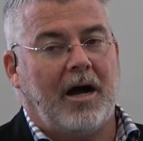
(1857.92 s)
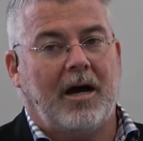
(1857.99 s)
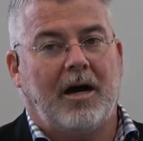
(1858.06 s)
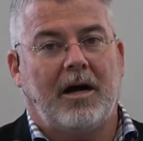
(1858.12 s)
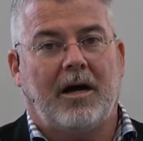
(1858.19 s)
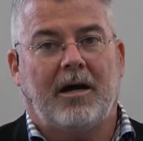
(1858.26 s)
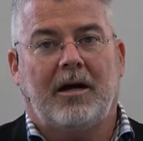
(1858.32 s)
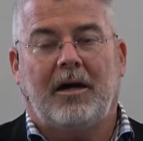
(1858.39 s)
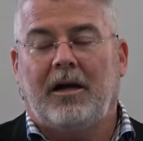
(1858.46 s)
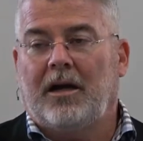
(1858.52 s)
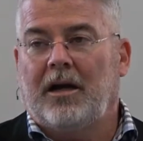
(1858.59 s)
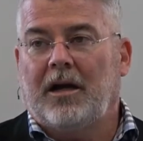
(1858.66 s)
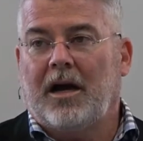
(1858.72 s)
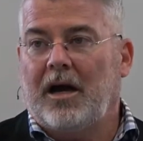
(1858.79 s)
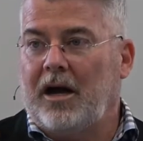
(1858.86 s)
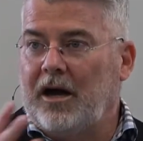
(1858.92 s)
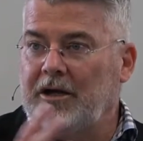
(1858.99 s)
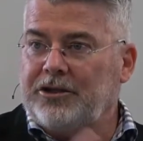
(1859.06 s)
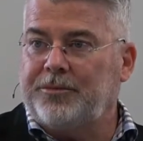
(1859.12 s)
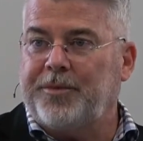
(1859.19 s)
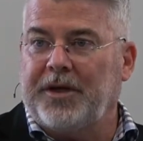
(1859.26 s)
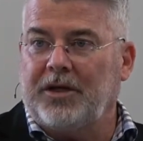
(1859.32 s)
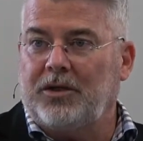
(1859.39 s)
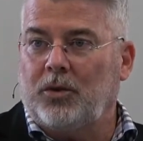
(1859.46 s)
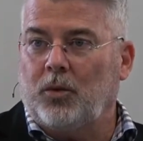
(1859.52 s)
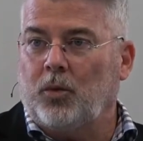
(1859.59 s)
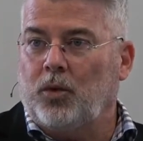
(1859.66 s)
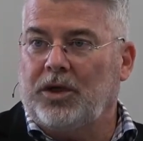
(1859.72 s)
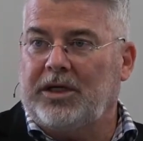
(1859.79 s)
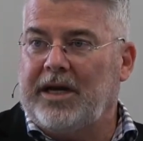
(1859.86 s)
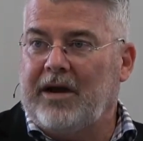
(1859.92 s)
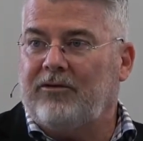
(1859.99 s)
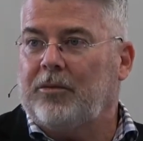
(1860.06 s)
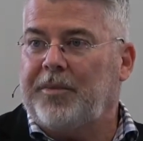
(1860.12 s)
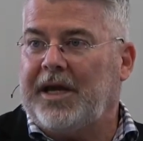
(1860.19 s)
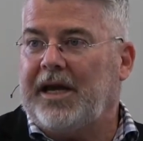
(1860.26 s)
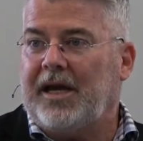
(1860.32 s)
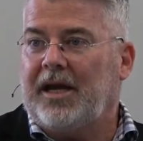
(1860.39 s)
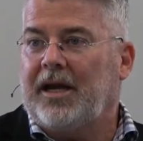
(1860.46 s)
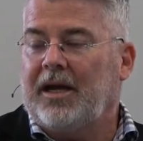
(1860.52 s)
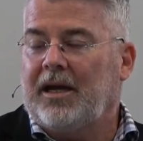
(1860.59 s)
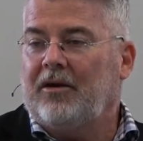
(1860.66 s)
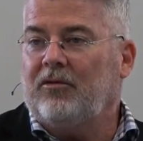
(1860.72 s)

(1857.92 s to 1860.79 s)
a husband would never be